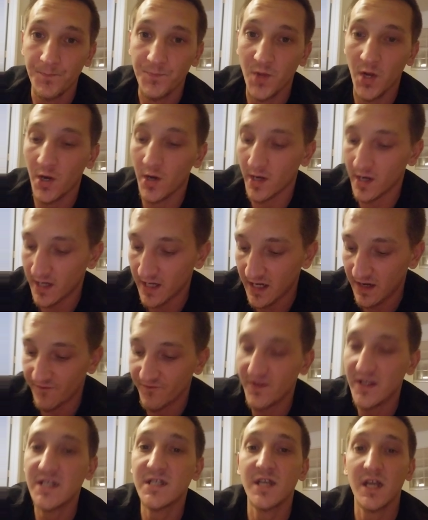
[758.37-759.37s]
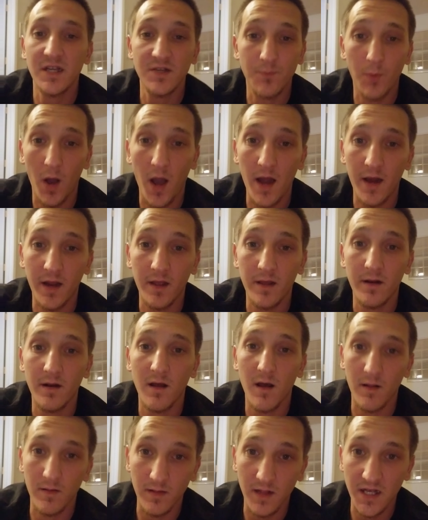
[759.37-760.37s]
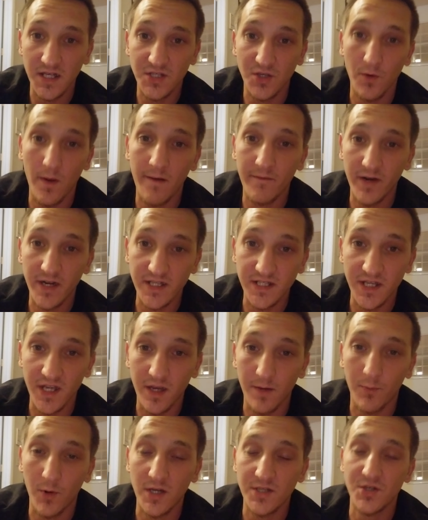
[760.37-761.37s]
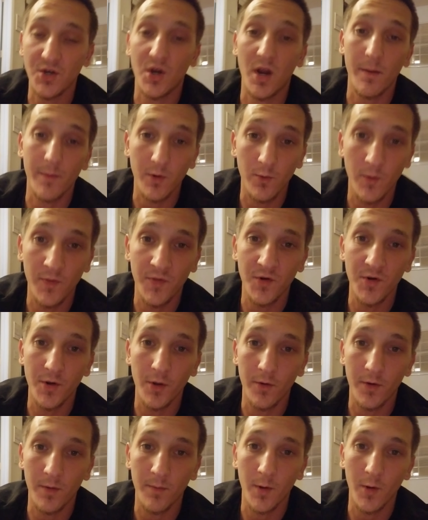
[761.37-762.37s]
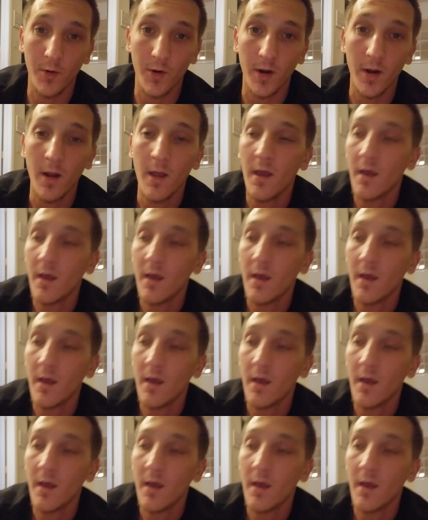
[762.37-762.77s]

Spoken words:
You're going to need a V6 bracket, unless you have an AC compressor coming with your donor motor.